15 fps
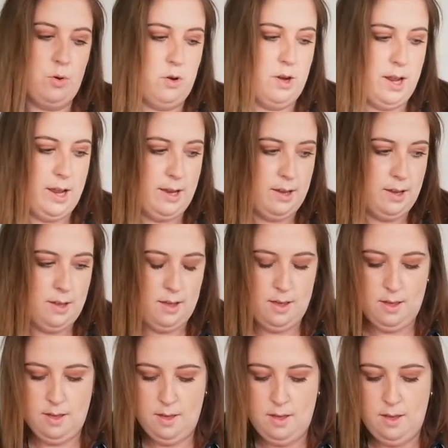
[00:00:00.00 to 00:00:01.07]
unique
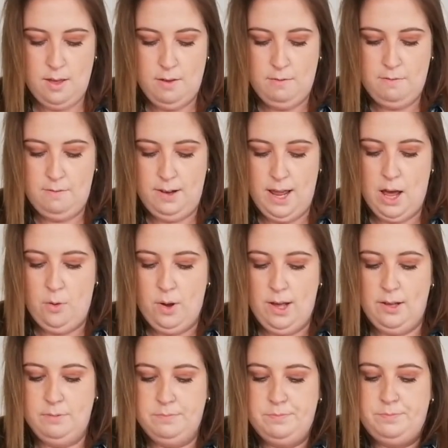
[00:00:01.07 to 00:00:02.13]
flower.